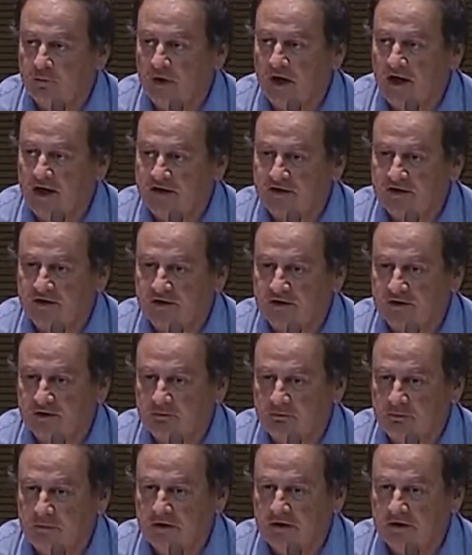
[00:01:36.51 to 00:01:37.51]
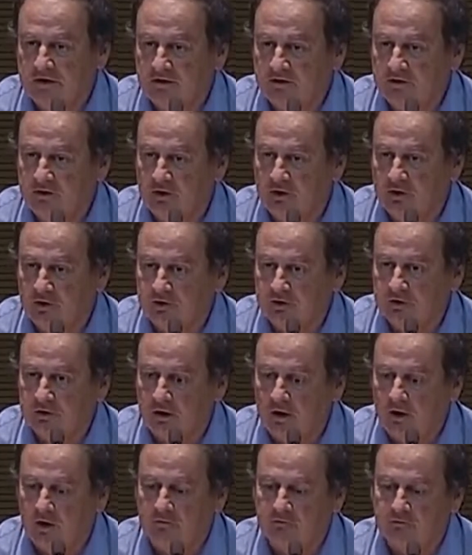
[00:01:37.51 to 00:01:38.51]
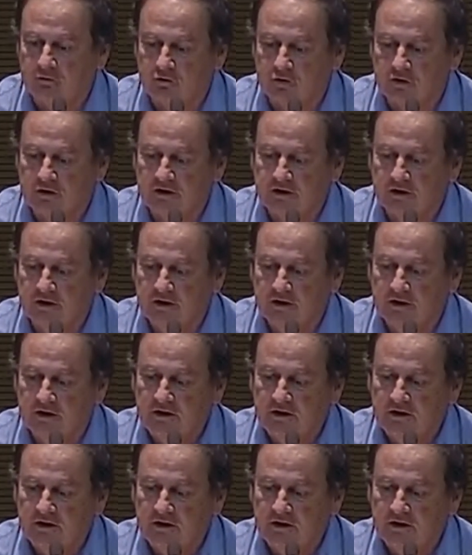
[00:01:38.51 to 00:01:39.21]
prices, but they're not obviously